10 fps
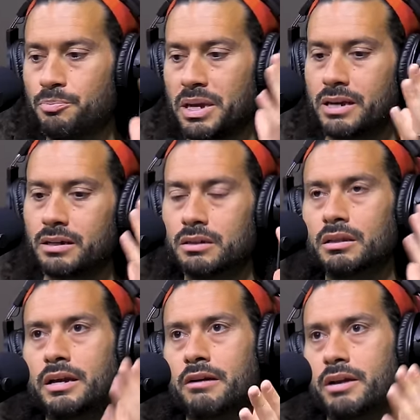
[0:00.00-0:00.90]
big
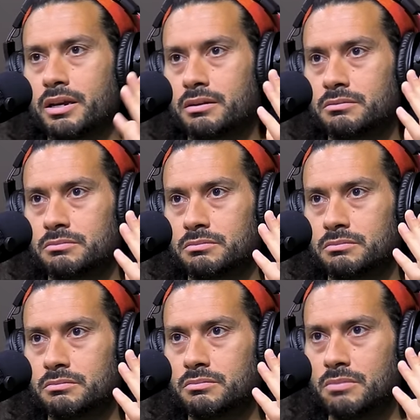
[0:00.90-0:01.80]
glaring
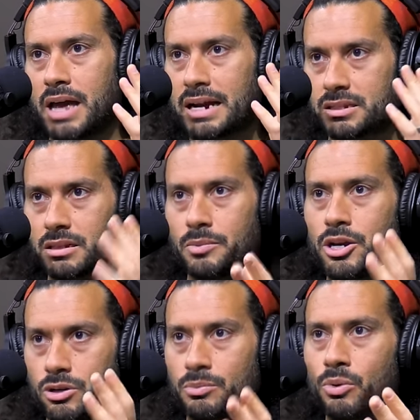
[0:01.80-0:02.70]

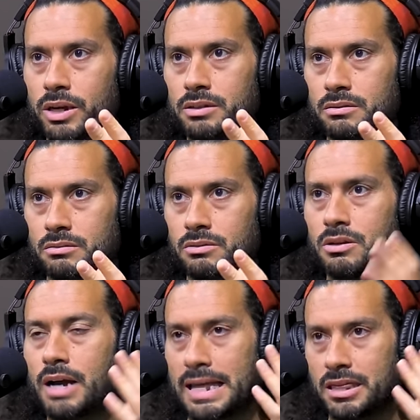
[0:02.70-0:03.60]
exclamation point
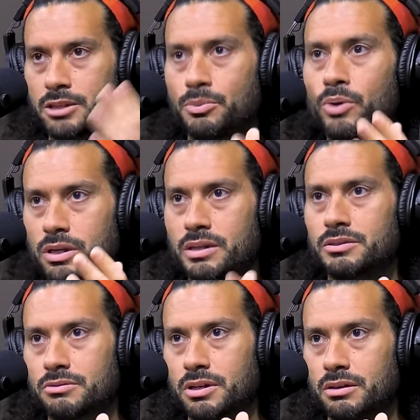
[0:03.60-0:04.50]
at this point in
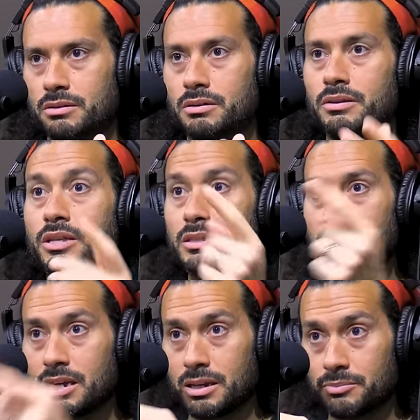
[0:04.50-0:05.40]
history. The
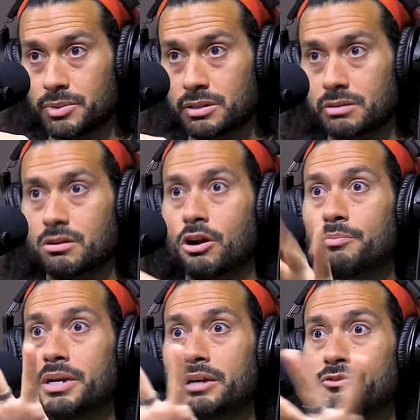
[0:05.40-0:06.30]
teams
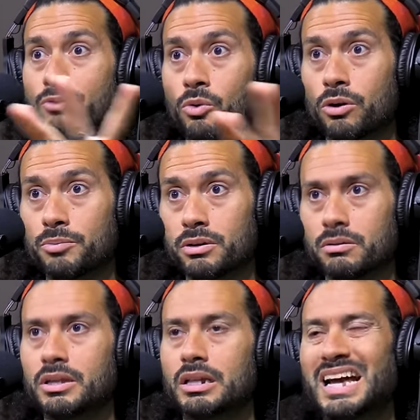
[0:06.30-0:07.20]
are being formed.
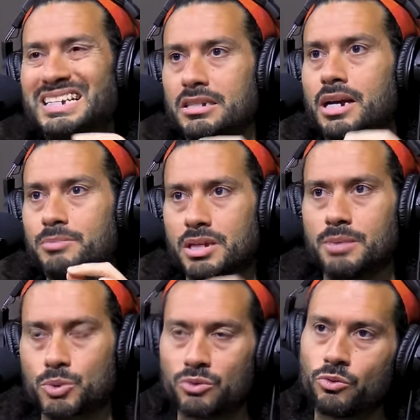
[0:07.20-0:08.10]
The yeah. last time
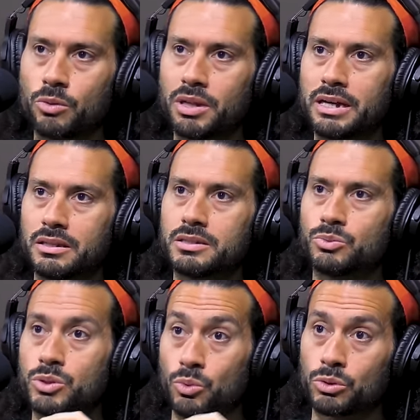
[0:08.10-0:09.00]
teams were formed like
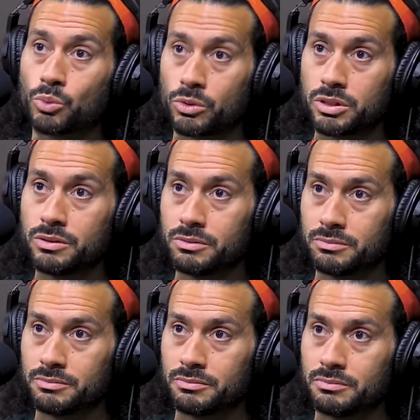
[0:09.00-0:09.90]
this was World War II.
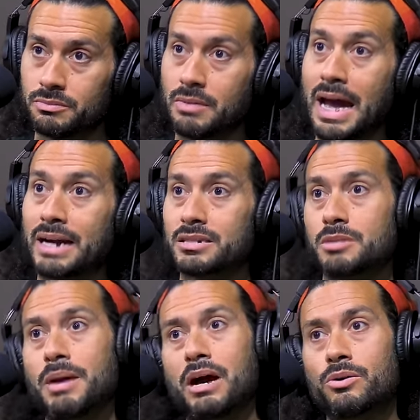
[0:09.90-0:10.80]

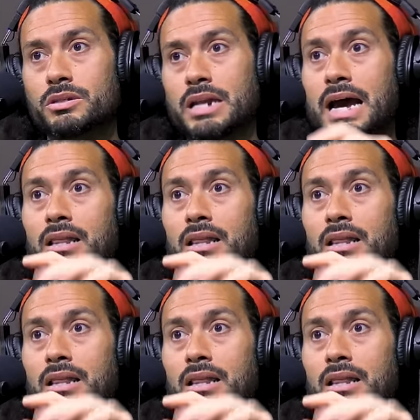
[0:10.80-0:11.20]
Axis powers and